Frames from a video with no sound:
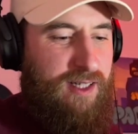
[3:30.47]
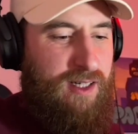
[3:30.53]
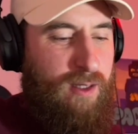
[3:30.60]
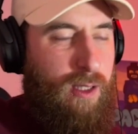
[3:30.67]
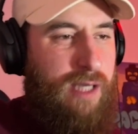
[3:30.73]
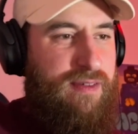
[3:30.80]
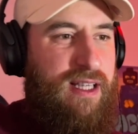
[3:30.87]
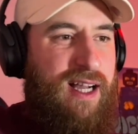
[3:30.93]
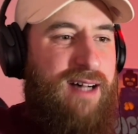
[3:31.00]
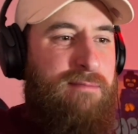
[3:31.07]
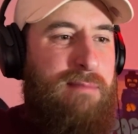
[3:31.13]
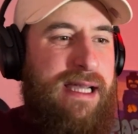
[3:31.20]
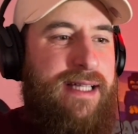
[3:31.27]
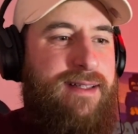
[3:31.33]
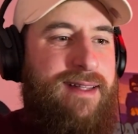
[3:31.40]
Whoever cunt
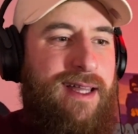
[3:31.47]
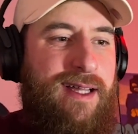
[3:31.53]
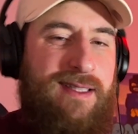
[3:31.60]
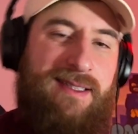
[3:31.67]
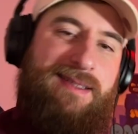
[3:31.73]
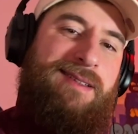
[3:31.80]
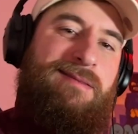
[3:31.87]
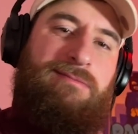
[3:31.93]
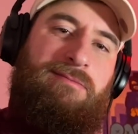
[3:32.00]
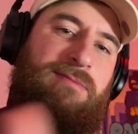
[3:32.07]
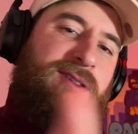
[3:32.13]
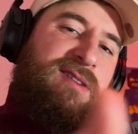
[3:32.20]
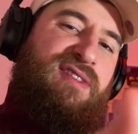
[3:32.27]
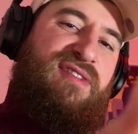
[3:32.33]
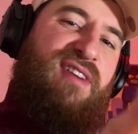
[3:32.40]
made this,
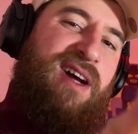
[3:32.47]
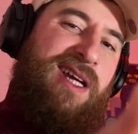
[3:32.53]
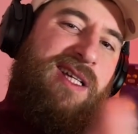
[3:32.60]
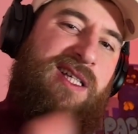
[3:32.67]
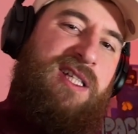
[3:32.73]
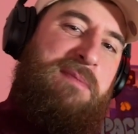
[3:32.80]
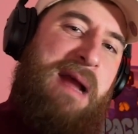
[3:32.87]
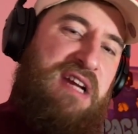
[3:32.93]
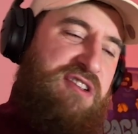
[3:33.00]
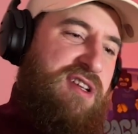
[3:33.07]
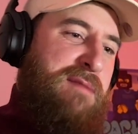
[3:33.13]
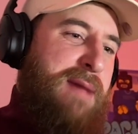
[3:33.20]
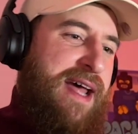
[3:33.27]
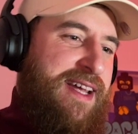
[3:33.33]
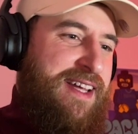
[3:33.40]
fucking smashed
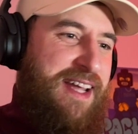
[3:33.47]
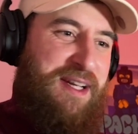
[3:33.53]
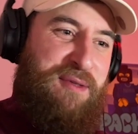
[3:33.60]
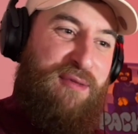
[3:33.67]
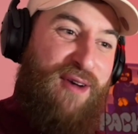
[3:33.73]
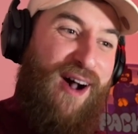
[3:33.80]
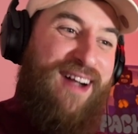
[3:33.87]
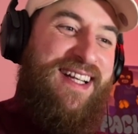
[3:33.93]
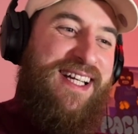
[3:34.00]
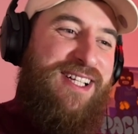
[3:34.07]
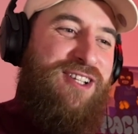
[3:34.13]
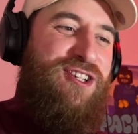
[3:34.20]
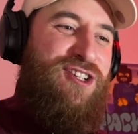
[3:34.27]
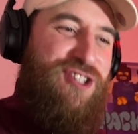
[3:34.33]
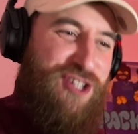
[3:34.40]
it, mate. It's fucking
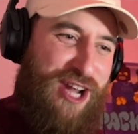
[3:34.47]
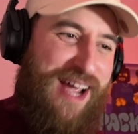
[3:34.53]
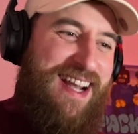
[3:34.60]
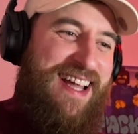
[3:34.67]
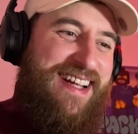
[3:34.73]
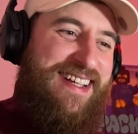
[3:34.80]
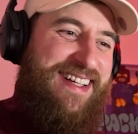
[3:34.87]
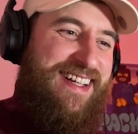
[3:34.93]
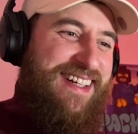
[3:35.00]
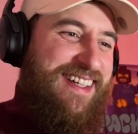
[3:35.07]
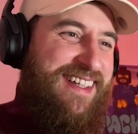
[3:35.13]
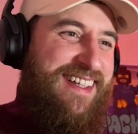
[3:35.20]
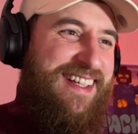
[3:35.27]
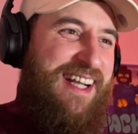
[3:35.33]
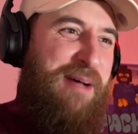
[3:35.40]
Shelly.
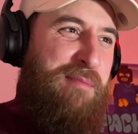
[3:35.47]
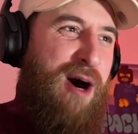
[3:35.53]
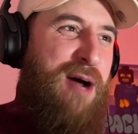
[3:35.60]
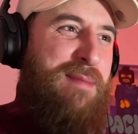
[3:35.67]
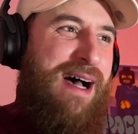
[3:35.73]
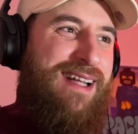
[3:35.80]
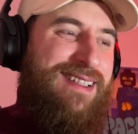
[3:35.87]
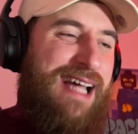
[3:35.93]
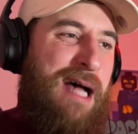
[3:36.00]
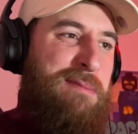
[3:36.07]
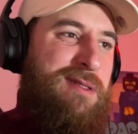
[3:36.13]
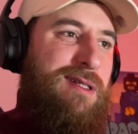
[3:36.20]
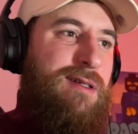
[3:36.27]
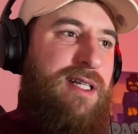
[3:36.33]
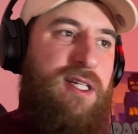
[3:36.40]
My man's
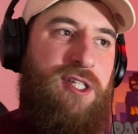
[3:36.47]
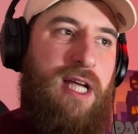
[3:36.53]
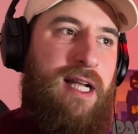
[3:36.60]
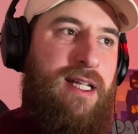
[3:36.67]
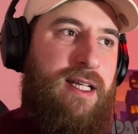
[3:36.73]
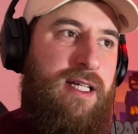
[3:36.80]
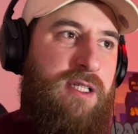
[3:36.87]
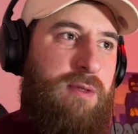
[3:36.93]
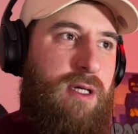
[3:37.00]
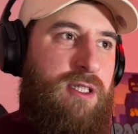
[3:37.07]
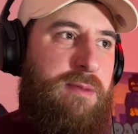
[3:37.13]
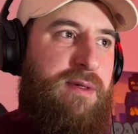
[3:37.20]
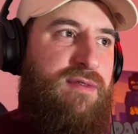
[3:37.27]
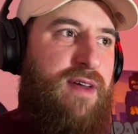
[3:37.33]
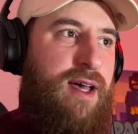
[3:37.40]
absolutely Shellying it as well, to
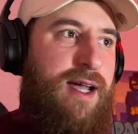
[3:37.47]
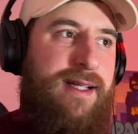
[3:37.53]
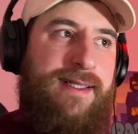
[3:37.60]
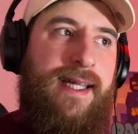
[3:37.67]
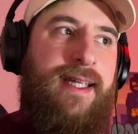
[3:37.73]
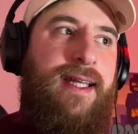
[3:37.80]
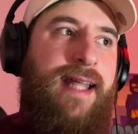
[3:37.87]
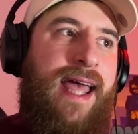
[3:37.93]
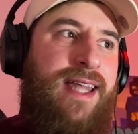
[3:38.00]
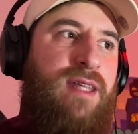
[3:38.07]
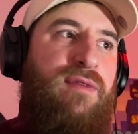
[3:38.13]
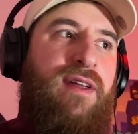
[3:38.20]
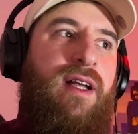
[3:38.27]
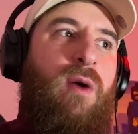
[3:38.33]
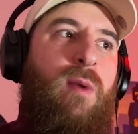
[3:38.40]
be fair. I ain't taking
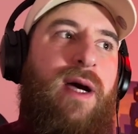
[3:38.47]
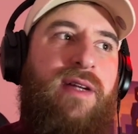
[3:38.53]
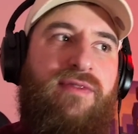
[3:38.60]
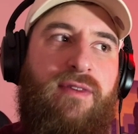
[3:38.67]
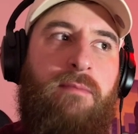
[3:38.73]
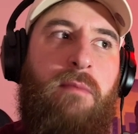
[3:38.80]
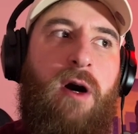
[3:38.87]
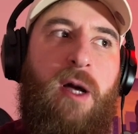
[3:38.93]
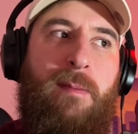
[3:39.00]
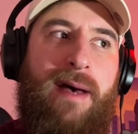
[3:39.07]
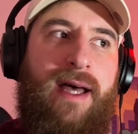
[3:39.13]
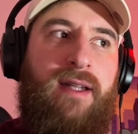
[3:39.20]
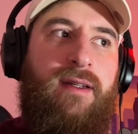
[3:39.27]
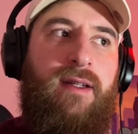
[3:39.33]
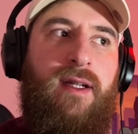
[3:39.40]
anything away from my
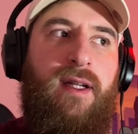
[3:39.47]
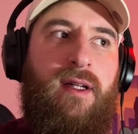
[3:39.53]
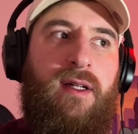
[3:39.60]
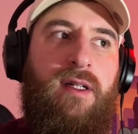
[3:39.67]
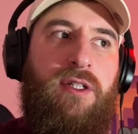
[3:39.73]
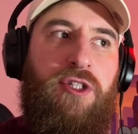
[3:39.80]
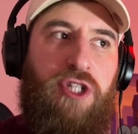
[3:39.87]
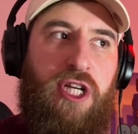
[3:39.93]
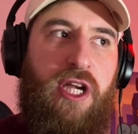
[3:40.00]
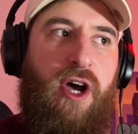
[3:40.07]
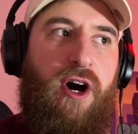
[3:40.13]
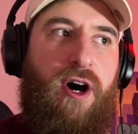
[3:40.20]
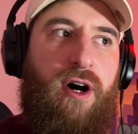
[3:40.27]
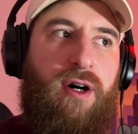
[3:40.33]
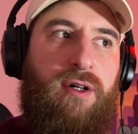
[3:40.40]
man, GR.
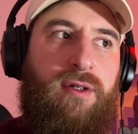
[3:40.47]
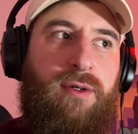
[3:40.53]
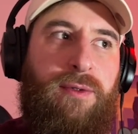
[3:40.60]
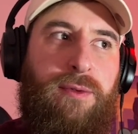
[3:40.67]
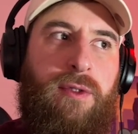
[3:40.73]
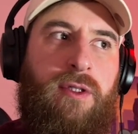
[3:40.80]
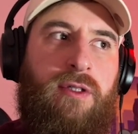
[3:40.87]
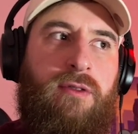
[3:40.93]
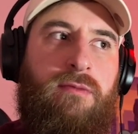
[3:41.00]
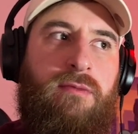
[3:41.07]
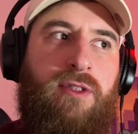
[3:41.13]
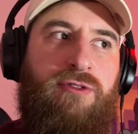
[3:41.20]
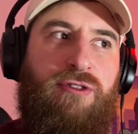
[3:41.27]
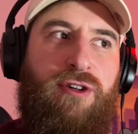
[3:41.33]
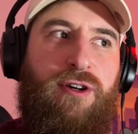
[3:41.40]
Or
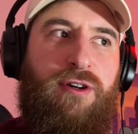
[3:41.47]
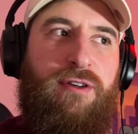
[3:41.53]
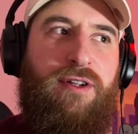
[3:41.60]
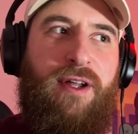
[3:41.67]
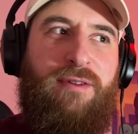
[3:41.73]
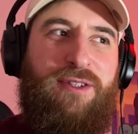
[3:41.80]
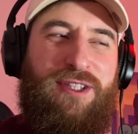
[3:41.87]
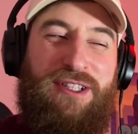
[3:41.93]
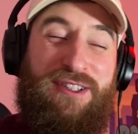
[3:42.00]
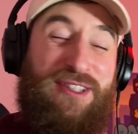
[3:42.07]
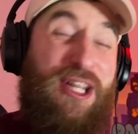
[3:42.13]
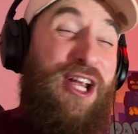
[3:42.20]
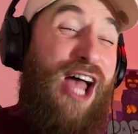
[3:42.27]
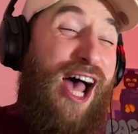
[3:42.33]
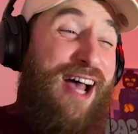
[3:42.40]
Grr? No,
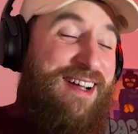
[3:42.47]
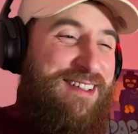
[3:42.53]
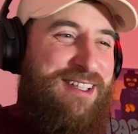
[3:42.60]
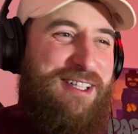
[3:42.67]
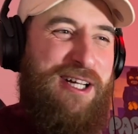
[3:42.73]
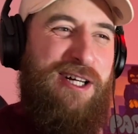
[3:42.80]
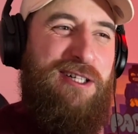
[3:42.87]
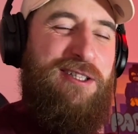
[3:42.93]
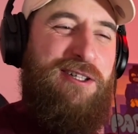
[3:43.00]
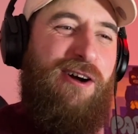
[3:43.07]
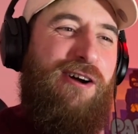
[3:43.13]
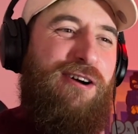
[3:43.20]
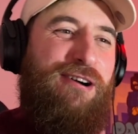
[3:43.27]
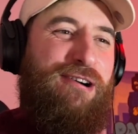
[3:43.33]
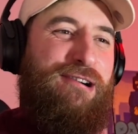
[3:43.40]
just
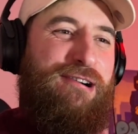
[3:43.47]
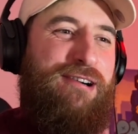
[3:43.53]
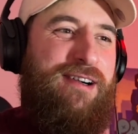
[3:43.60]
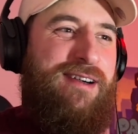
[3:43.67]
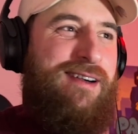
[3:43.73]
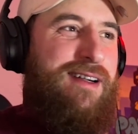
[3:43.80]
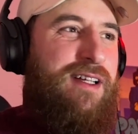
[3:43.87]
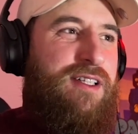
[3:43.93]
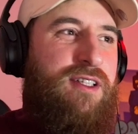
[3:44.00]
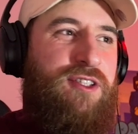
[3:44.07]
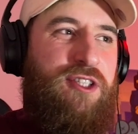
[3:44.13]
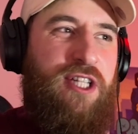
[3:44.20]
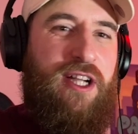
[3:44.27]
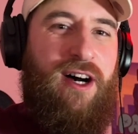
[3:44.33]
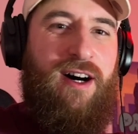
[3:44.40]
Grr!
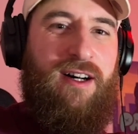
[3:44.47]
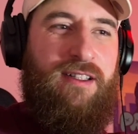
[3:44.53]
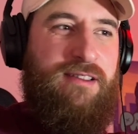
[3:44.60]
GR.